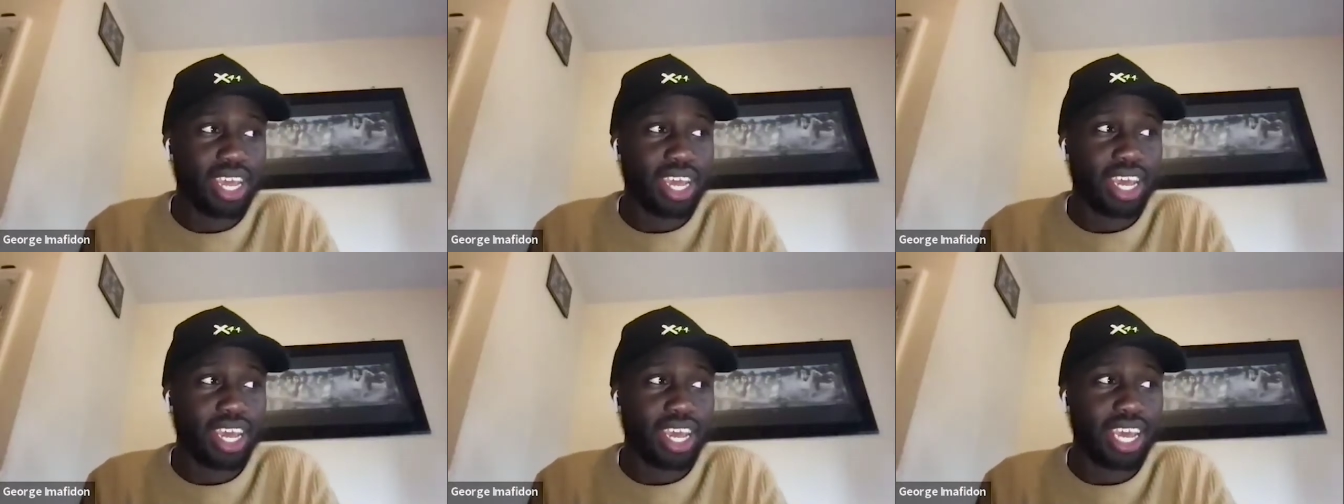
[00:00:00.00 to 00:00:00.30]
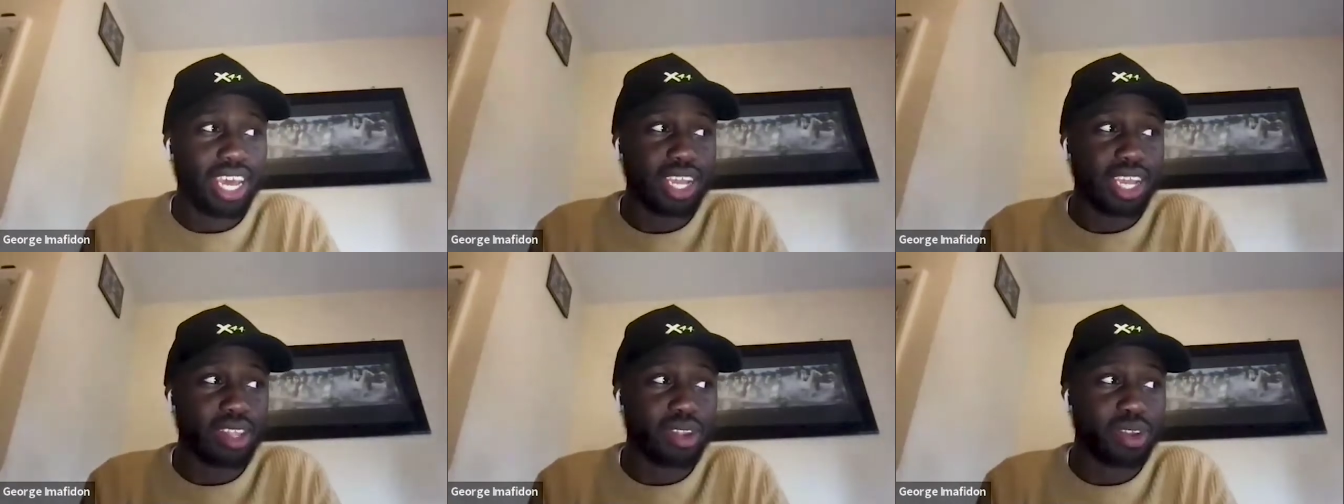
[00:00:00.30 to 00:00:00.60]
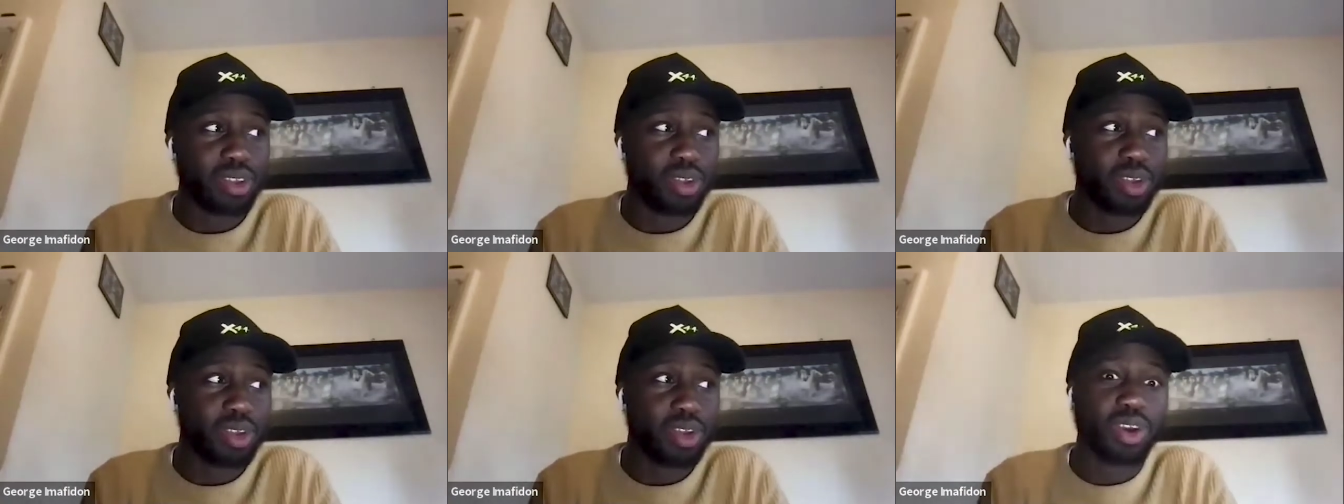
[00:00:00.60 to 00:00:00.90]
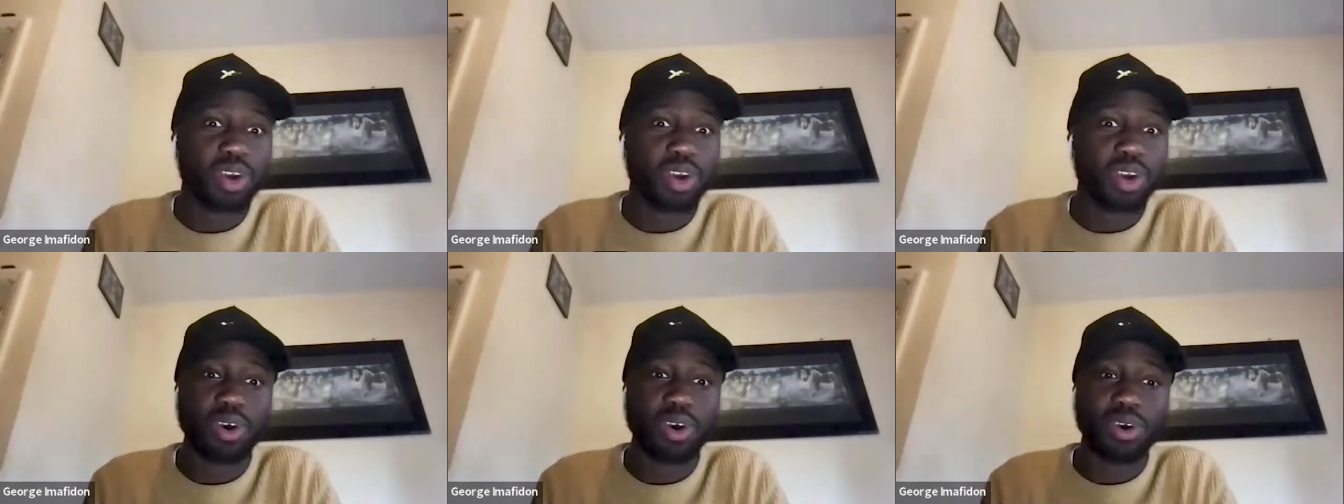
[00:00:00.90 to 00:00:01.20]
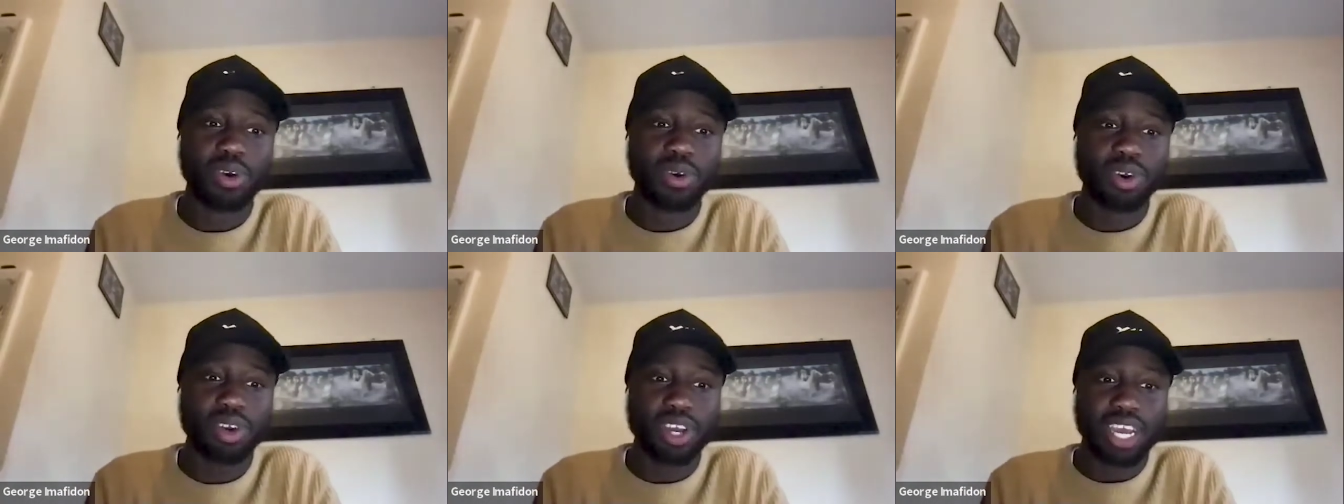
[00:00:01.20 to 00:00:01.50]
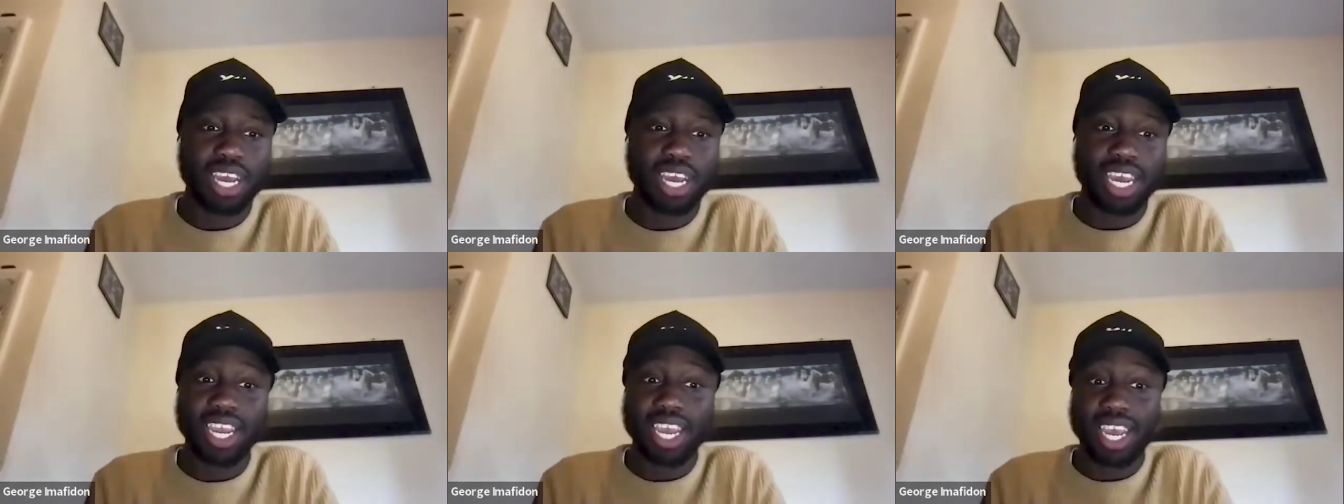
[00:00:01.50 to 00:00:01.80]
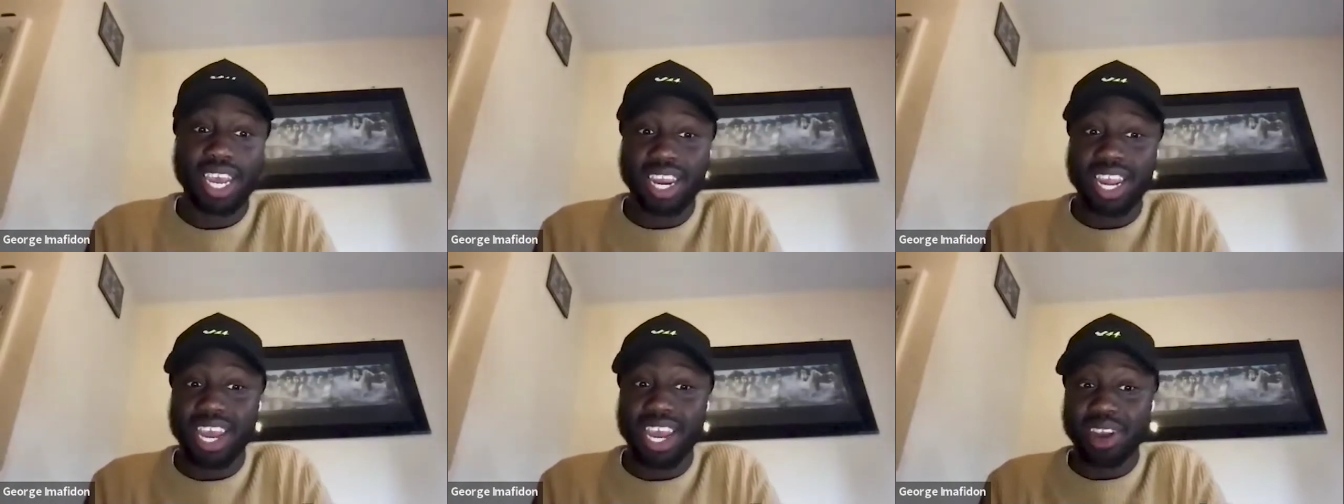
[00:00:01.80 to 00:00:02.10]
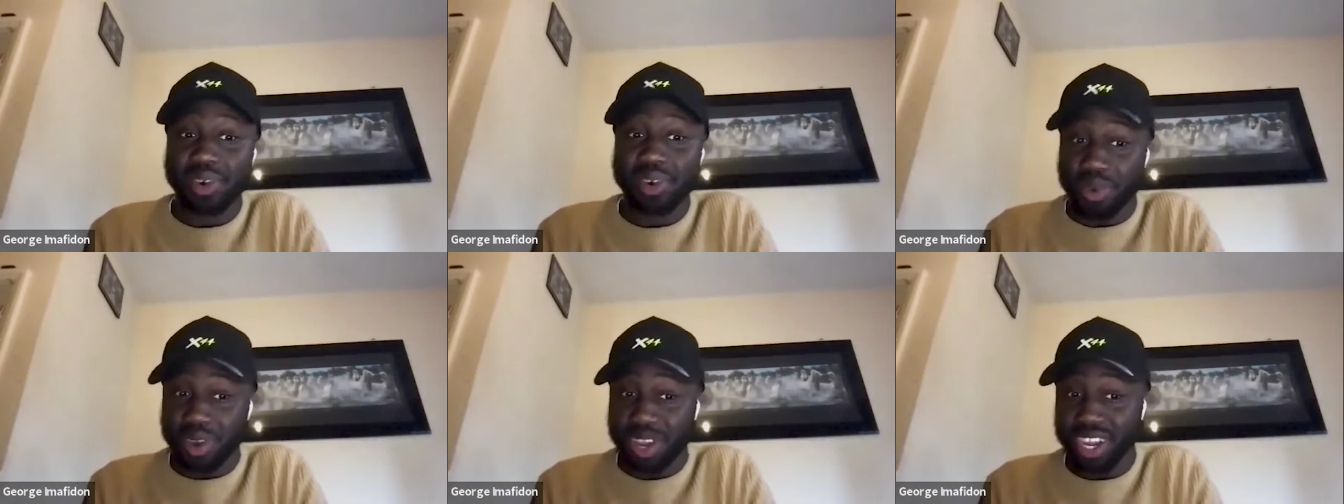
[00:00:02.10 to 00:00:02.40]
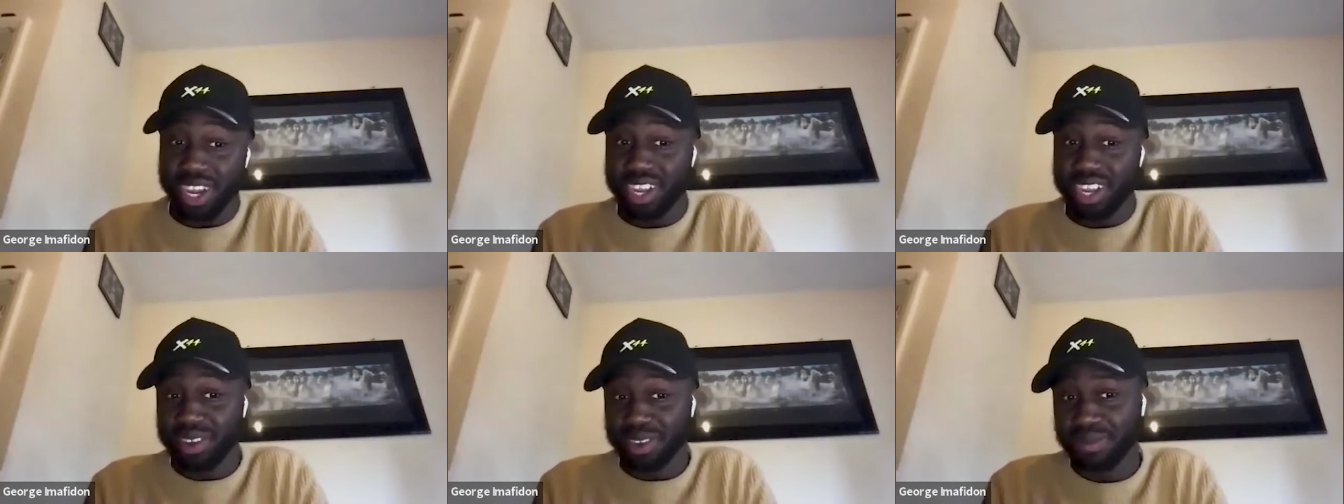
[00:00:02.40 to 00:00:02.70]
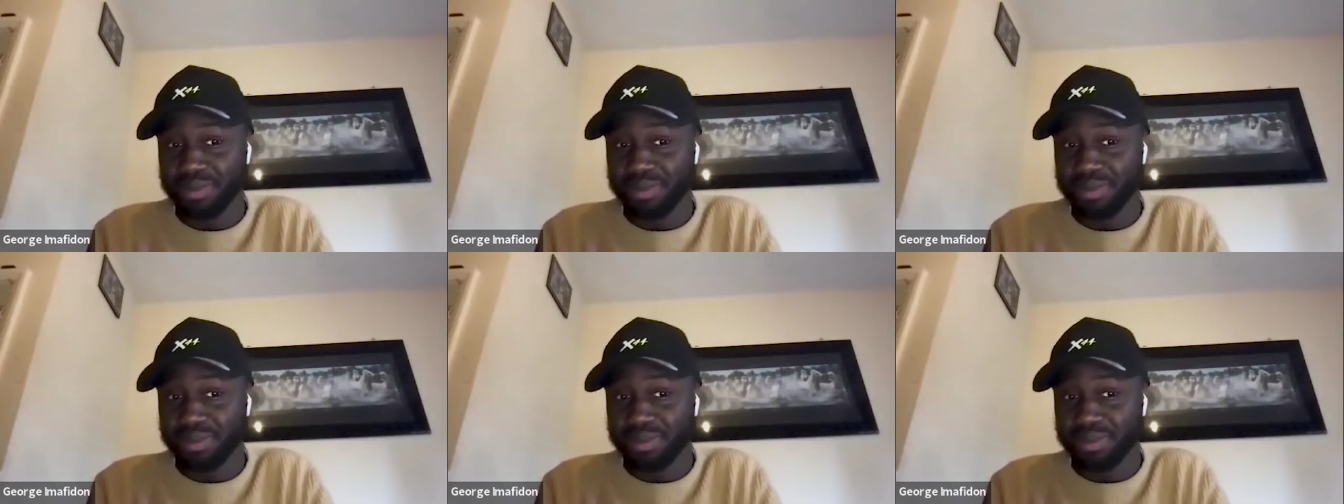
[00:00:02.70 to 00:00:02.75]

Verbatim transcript: hey, do you go and get that quick